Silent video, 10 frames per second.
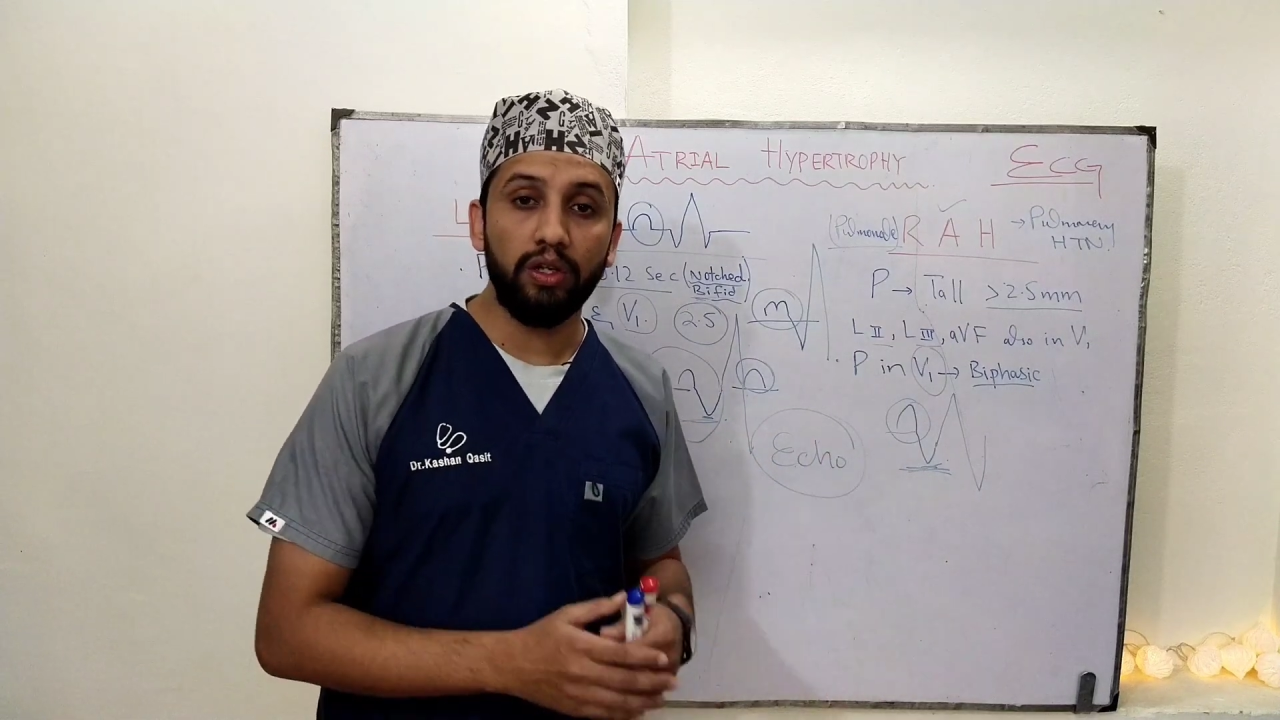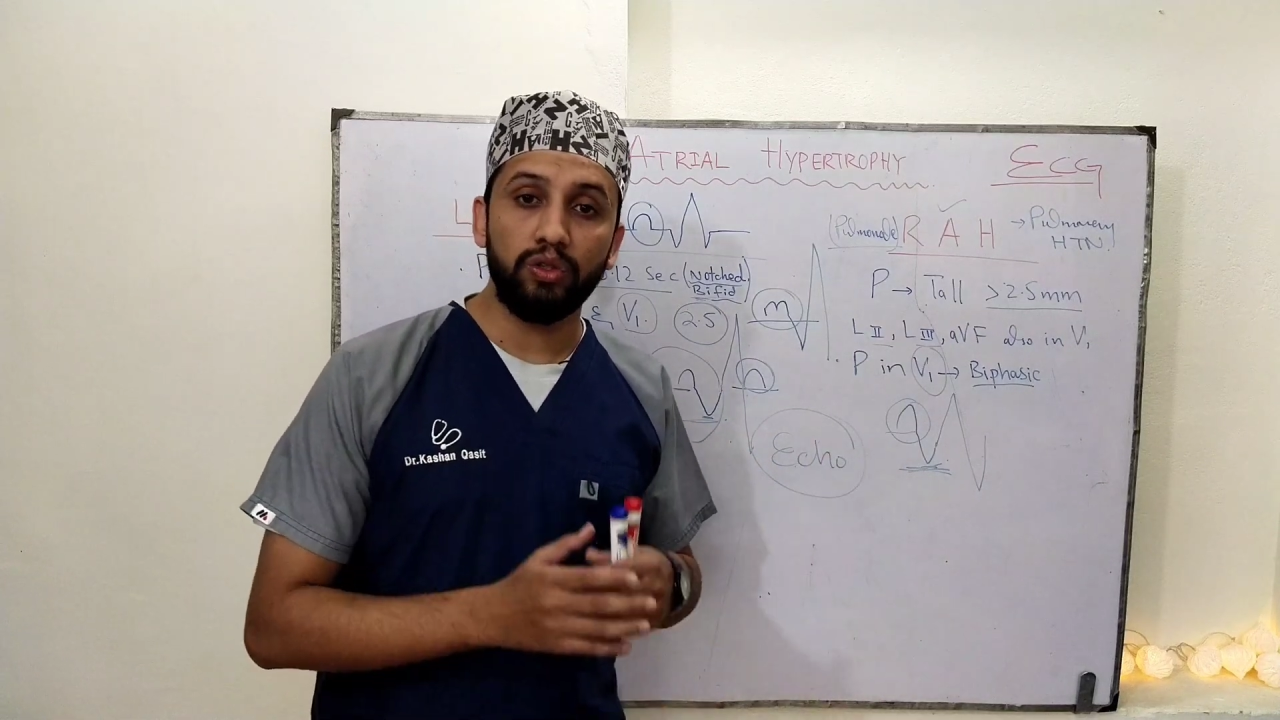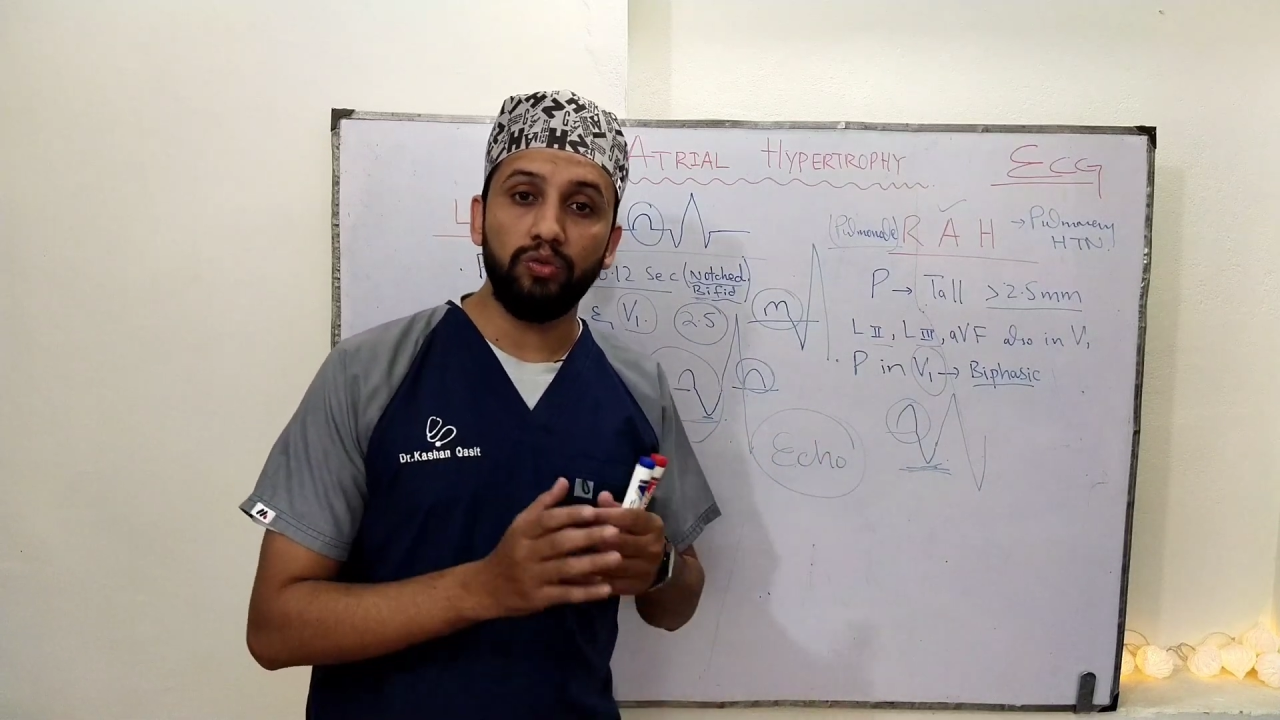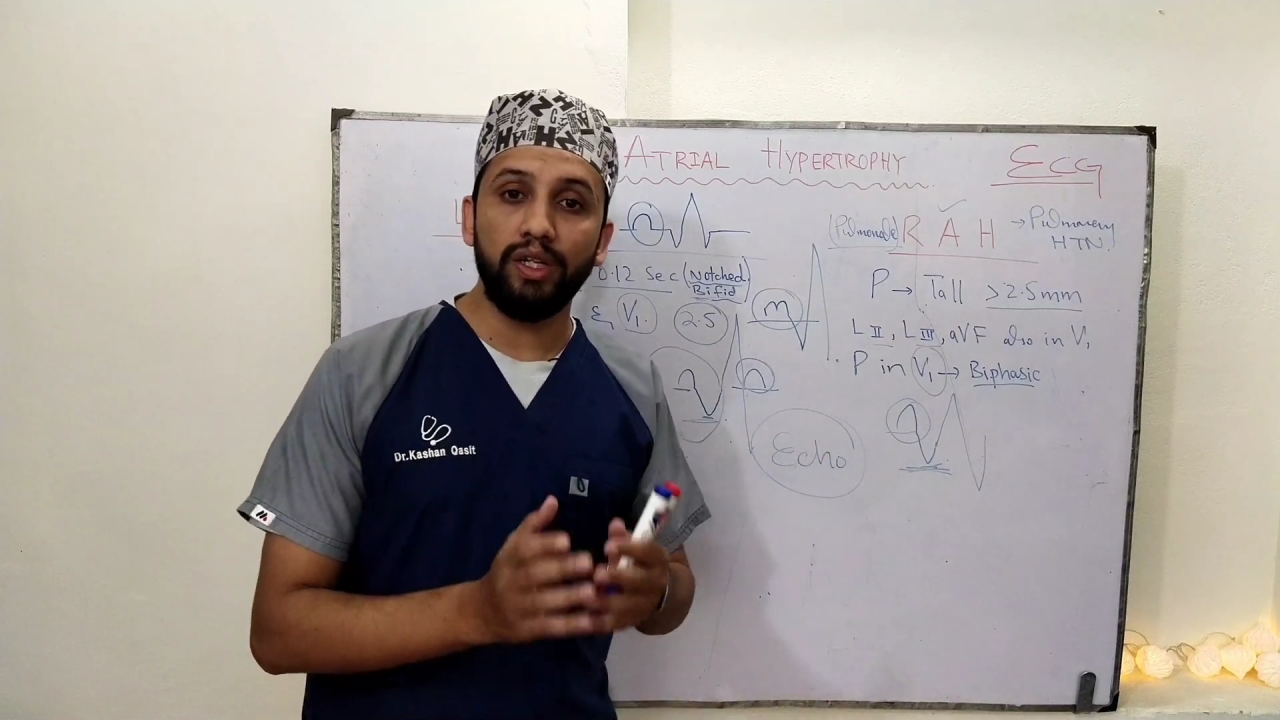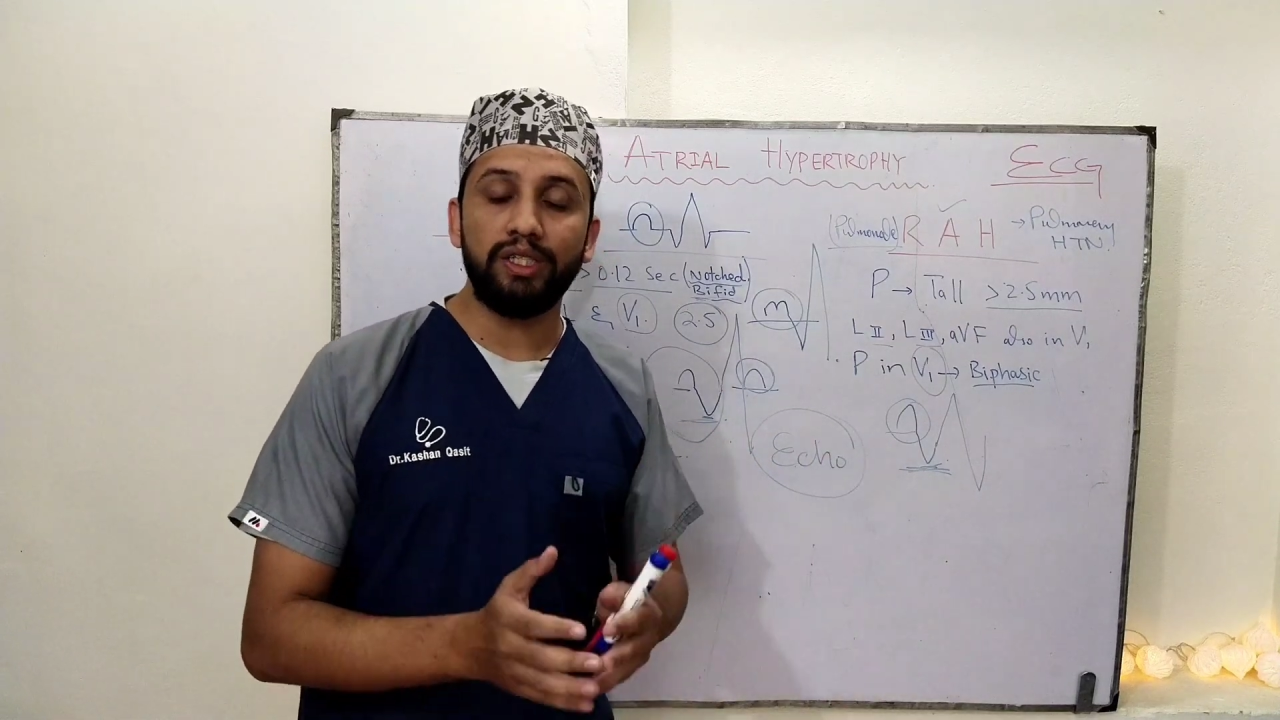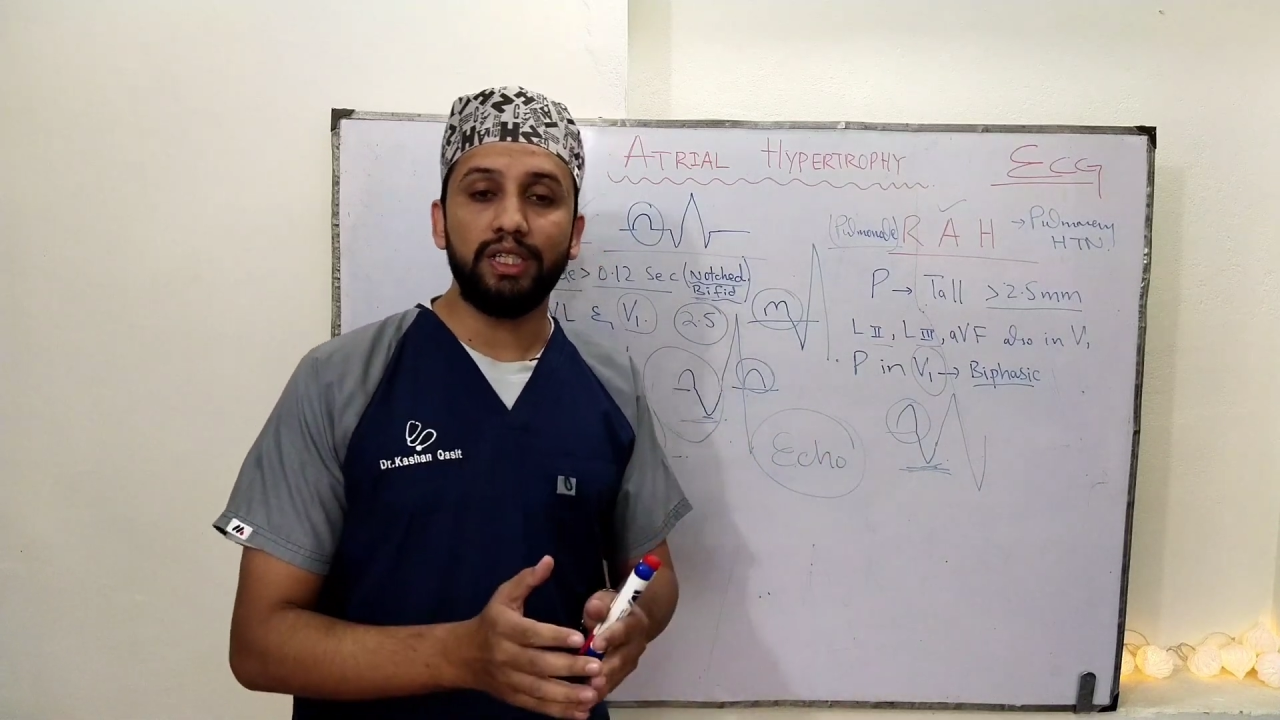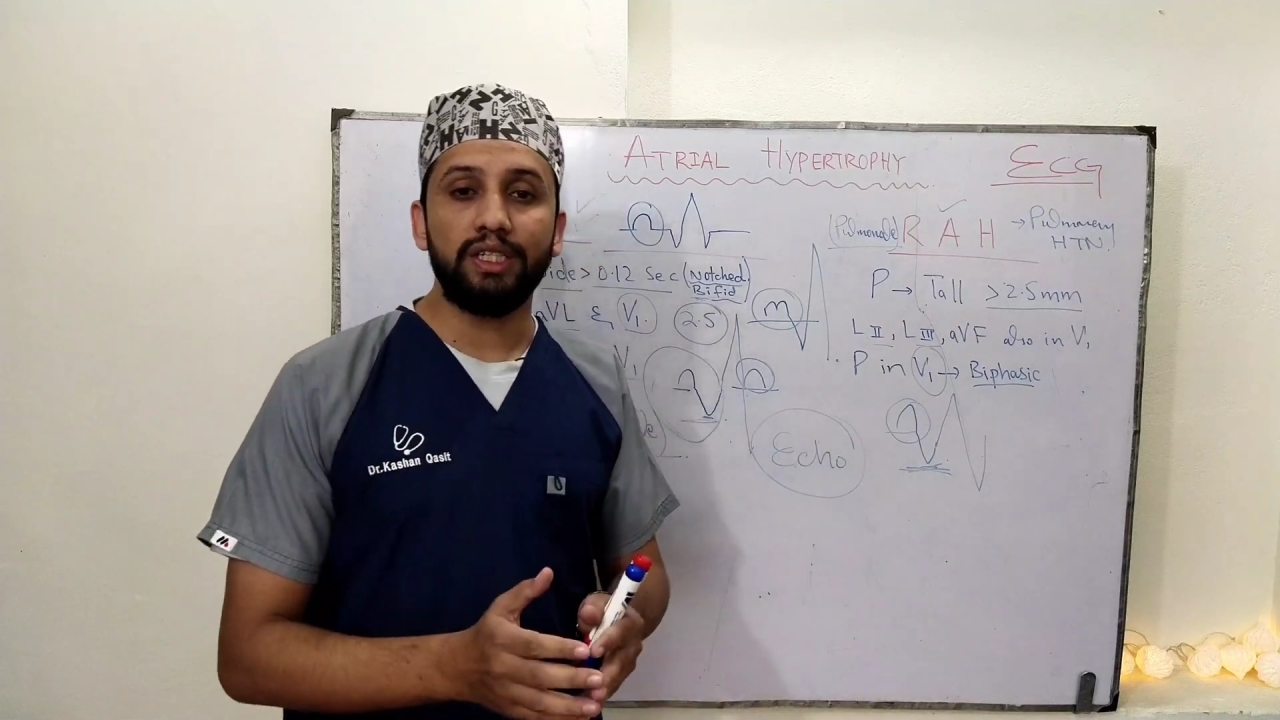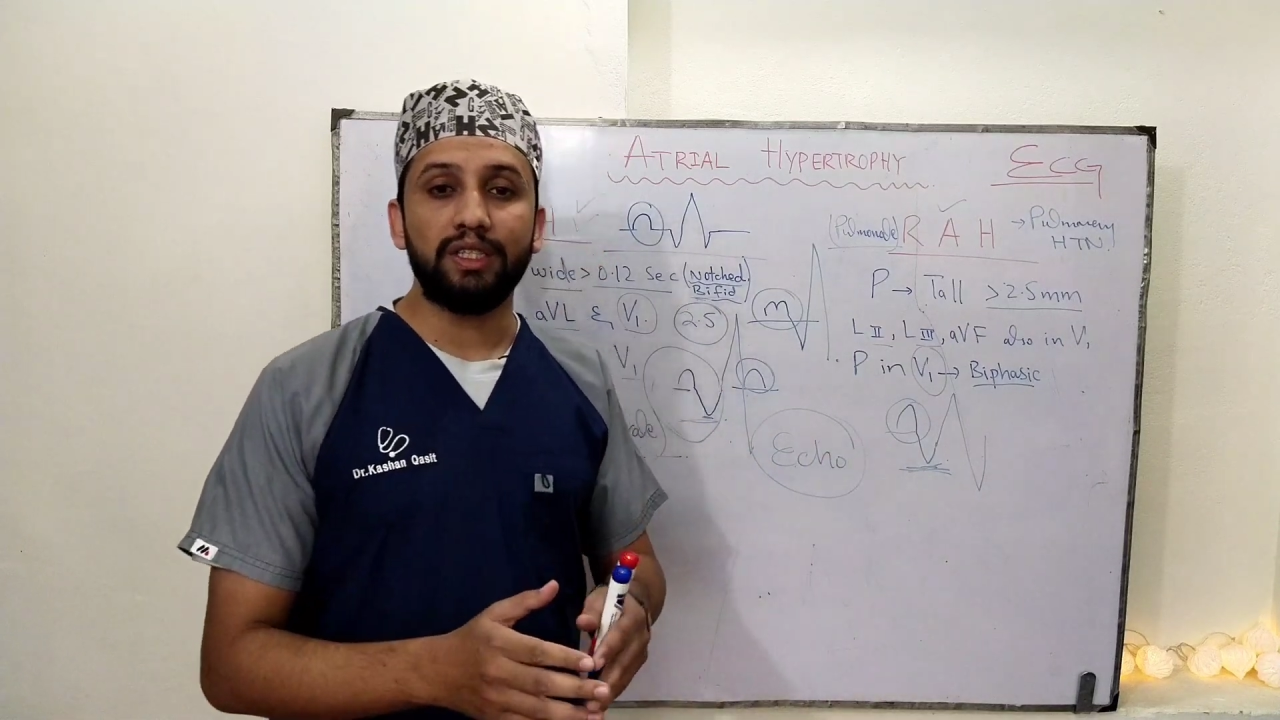you will see